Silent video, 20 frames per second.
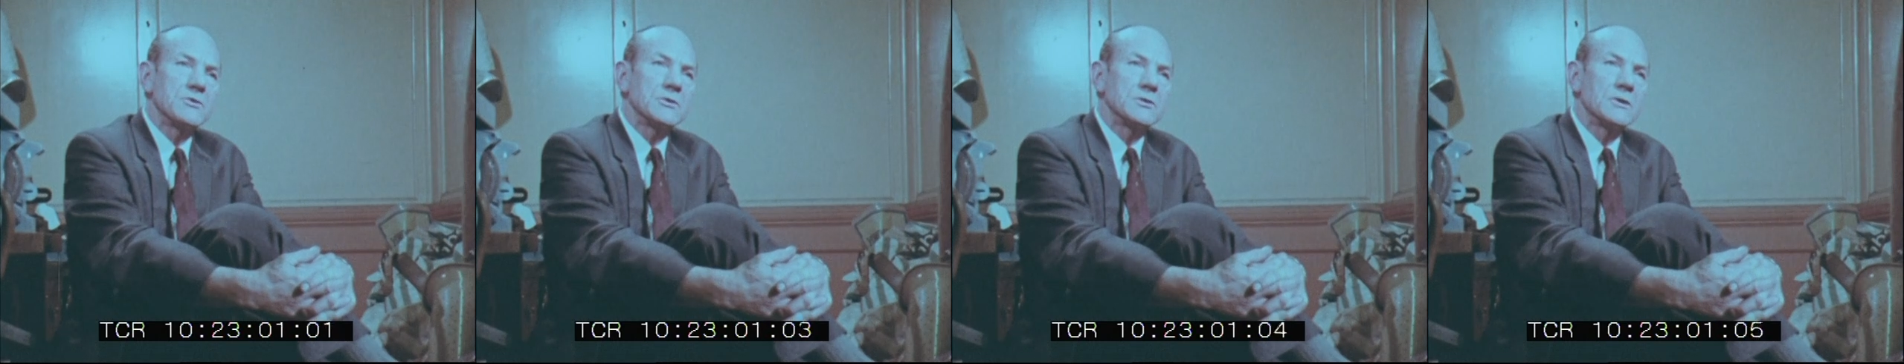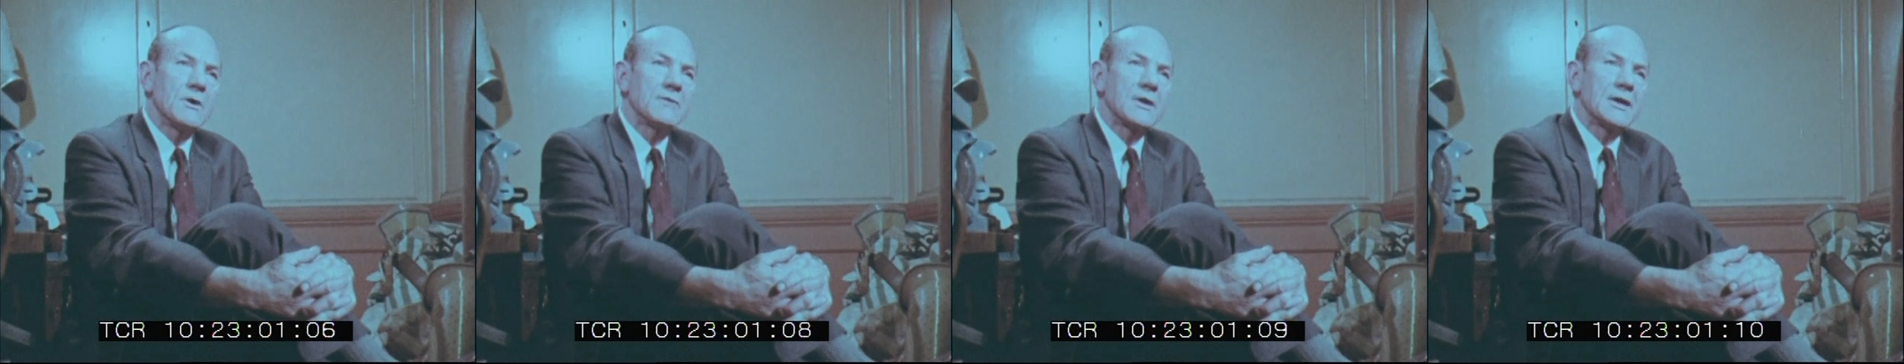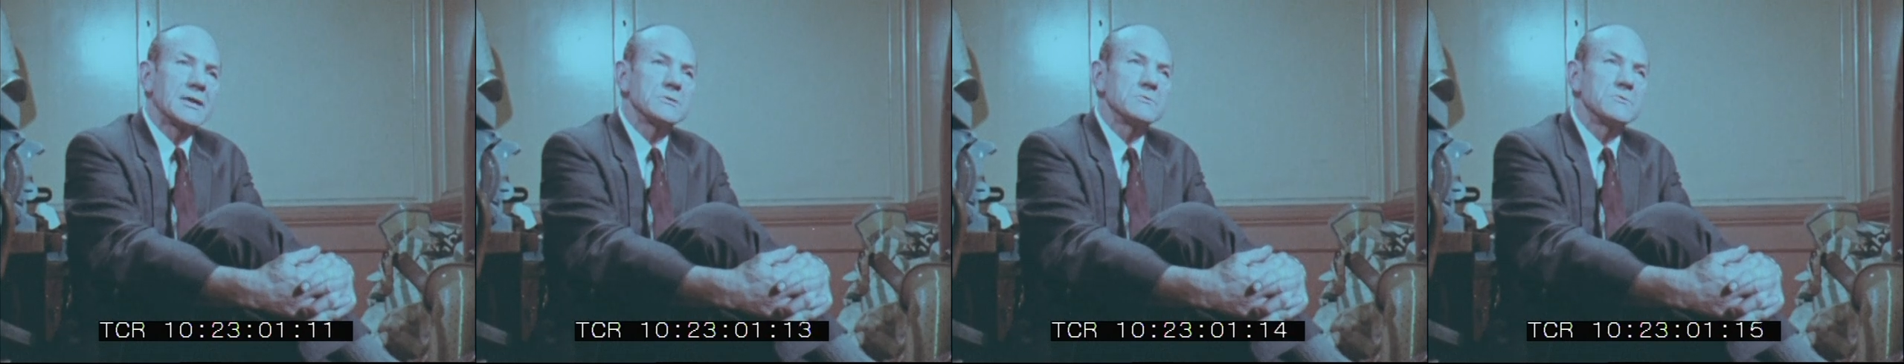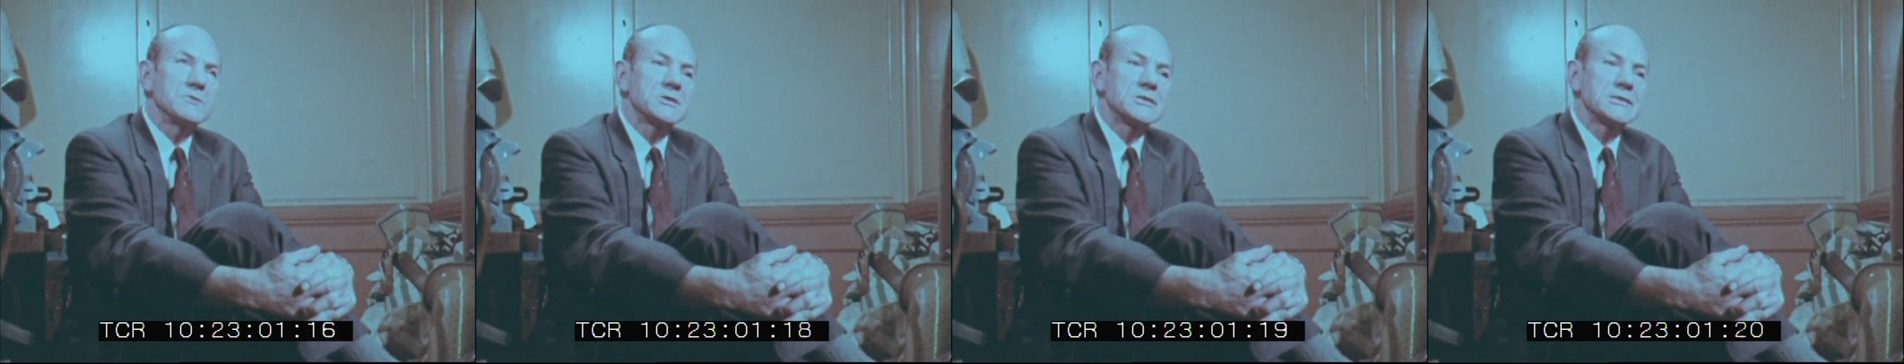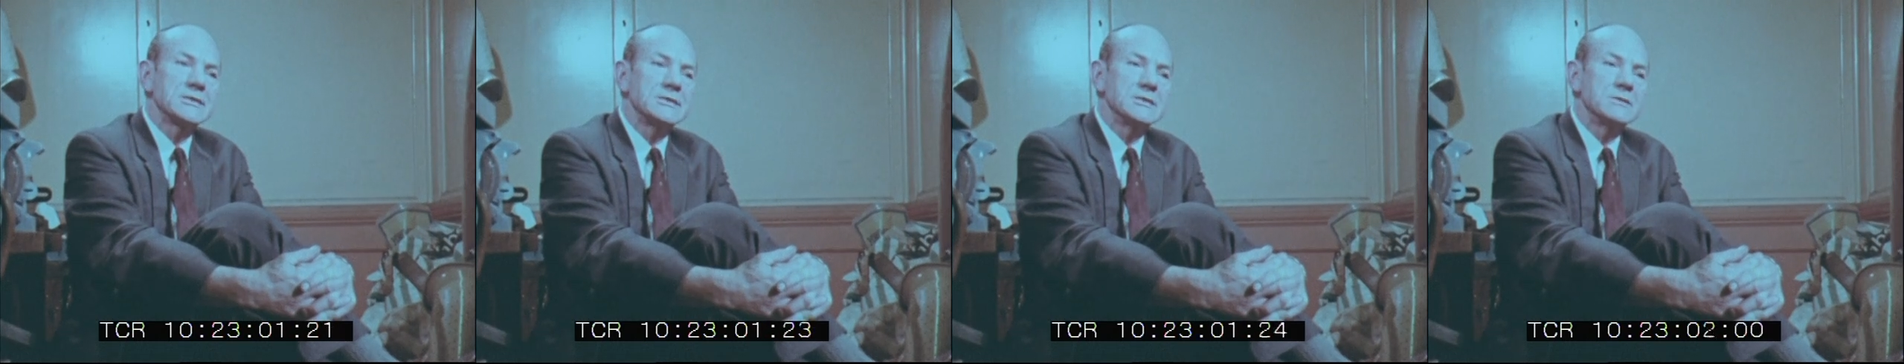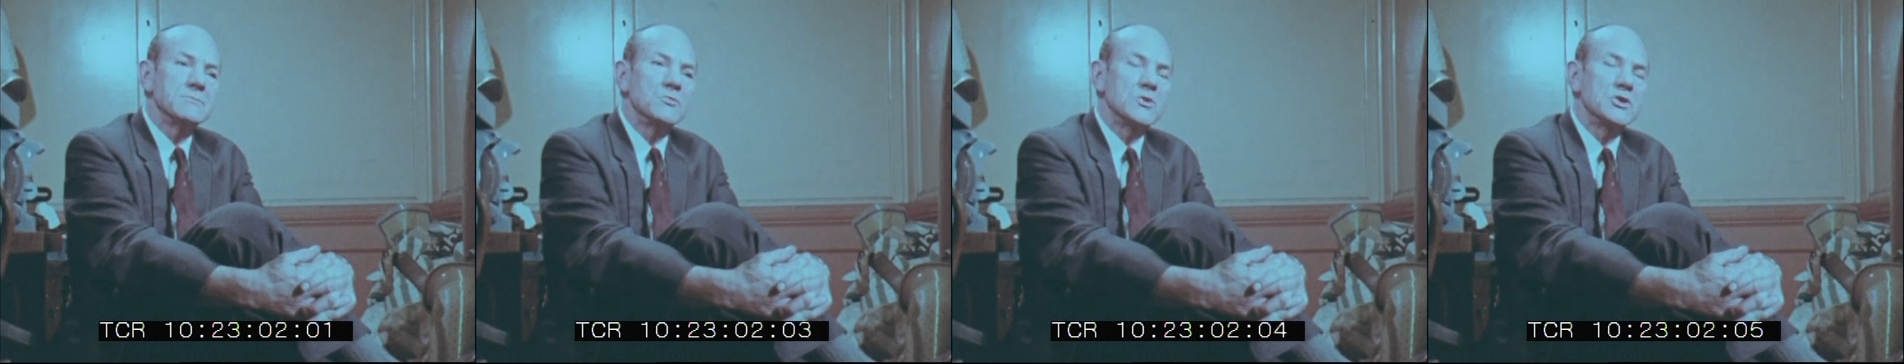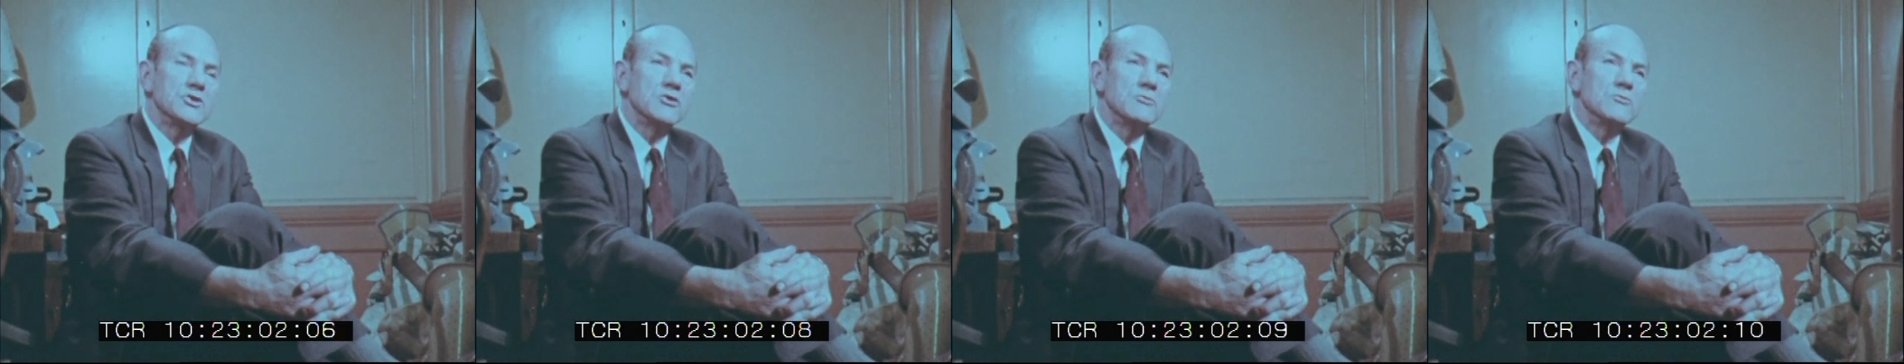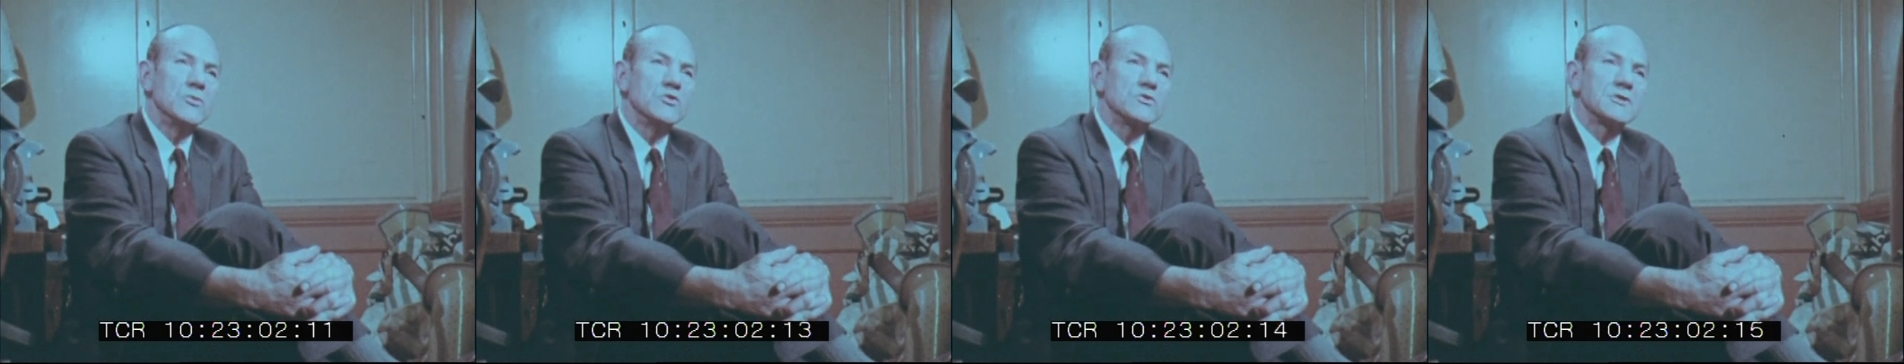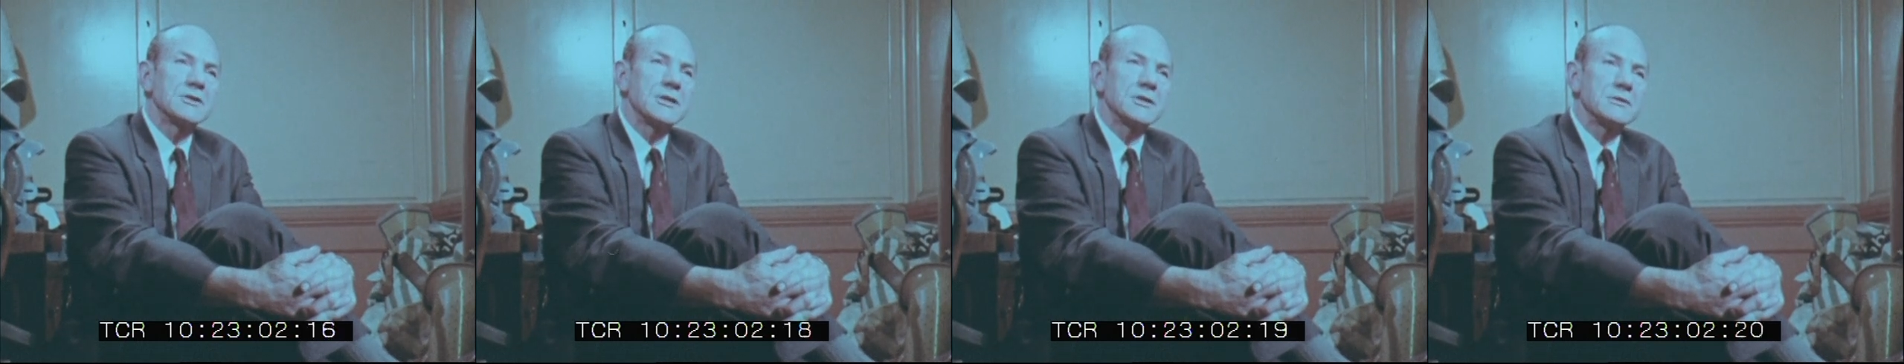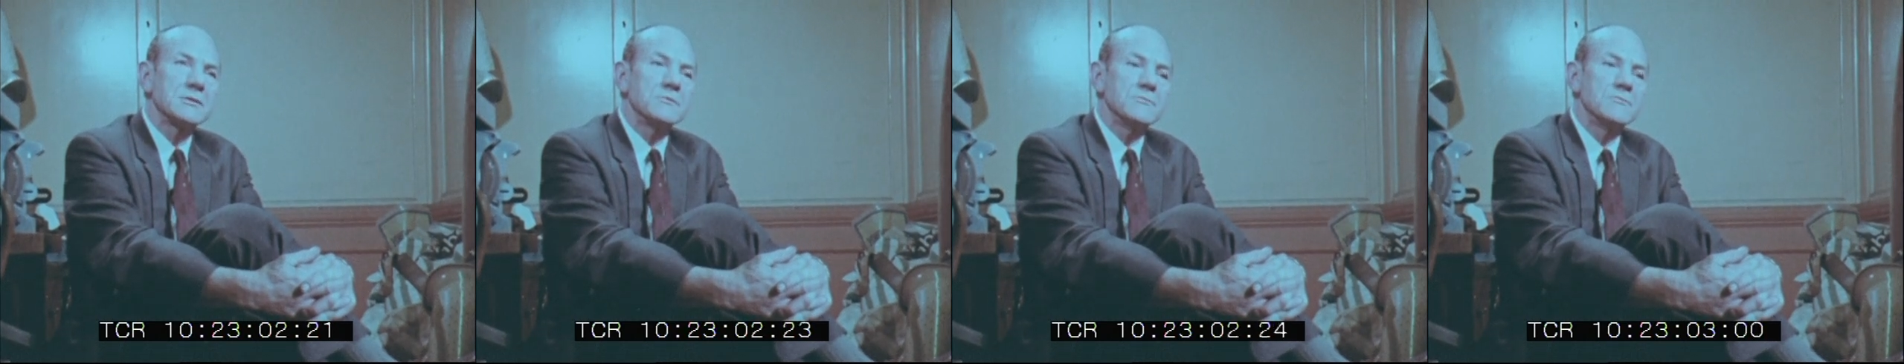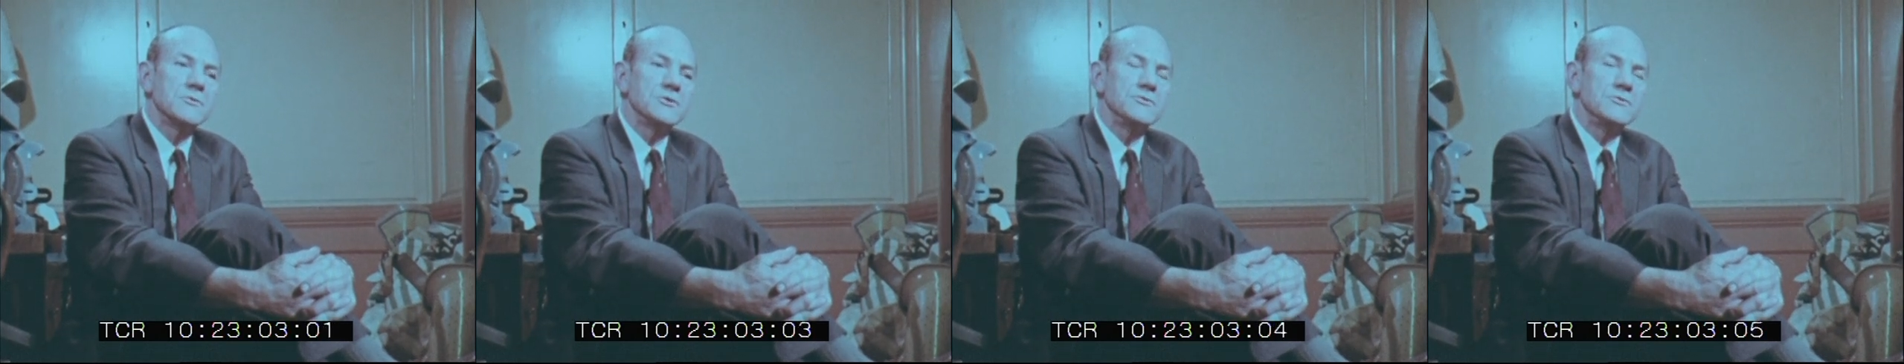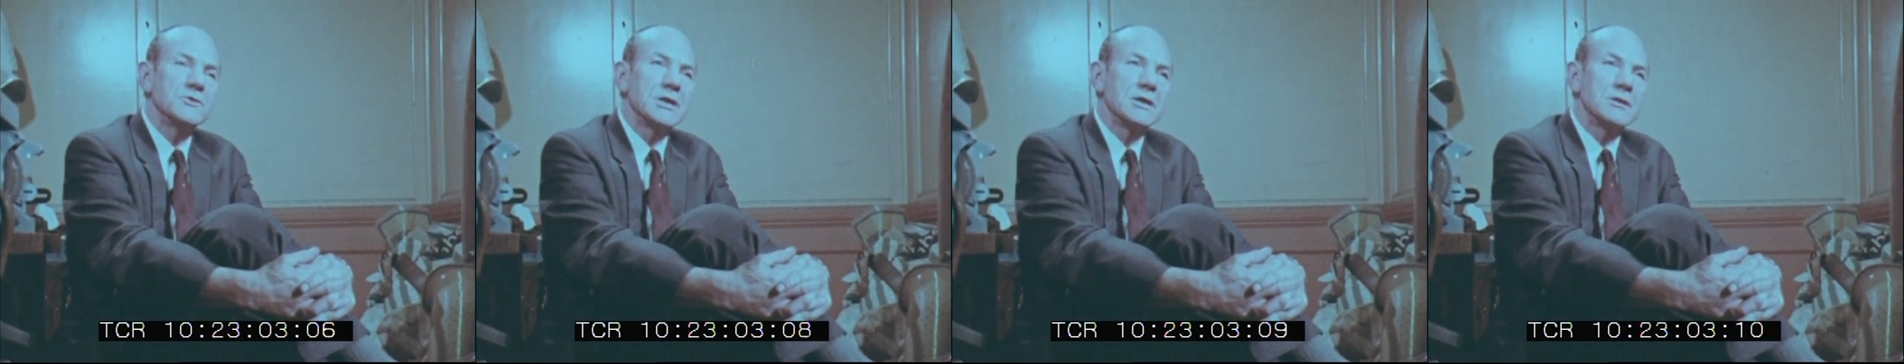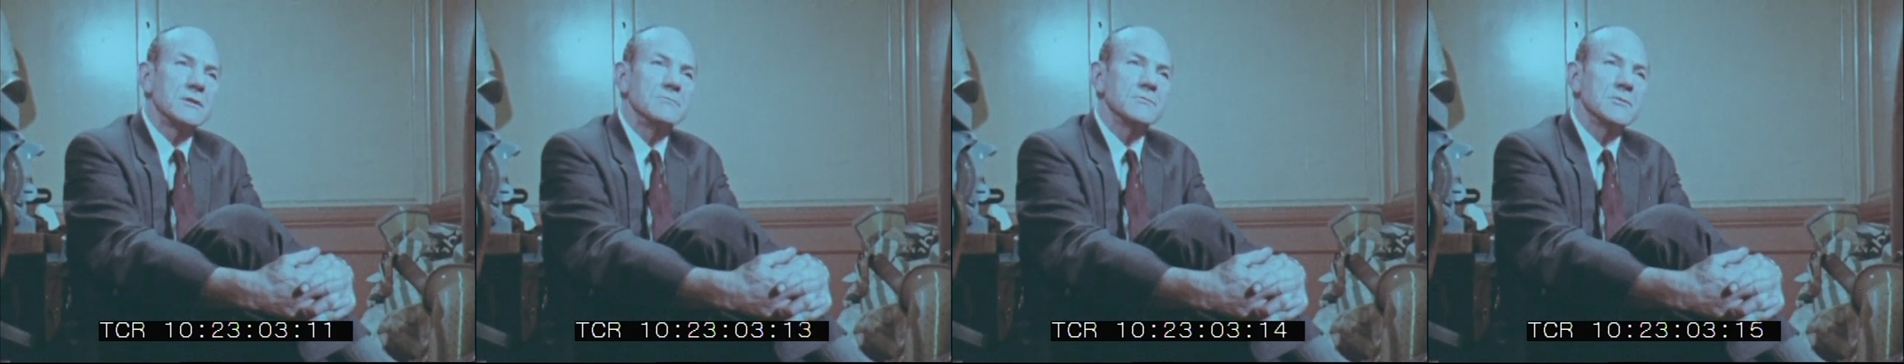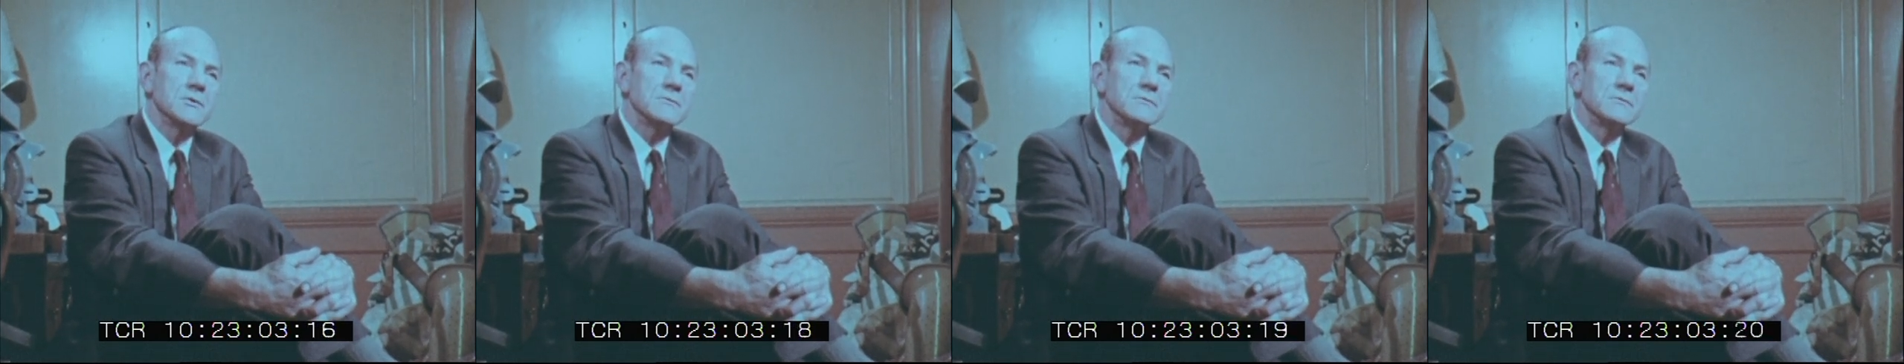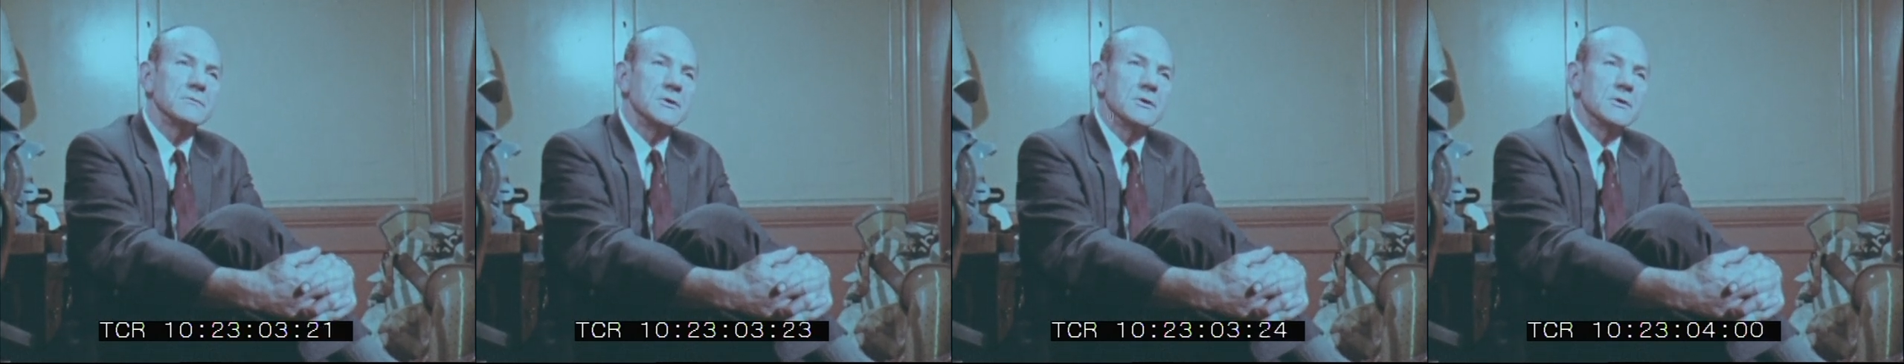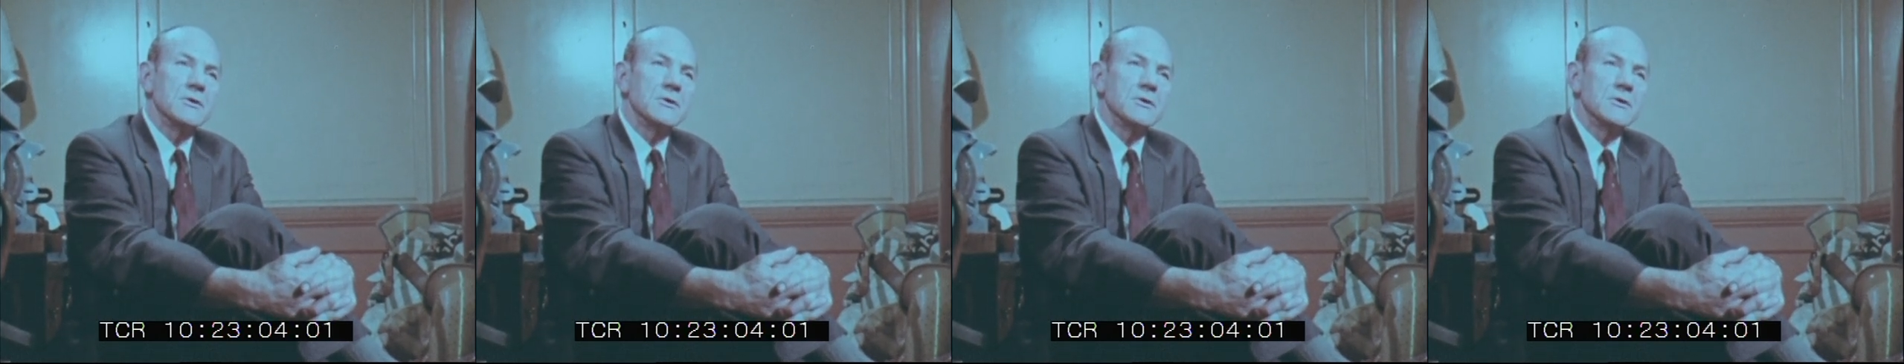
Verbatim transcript: You don't actually see them when you mutilate them, when you kill them, do you?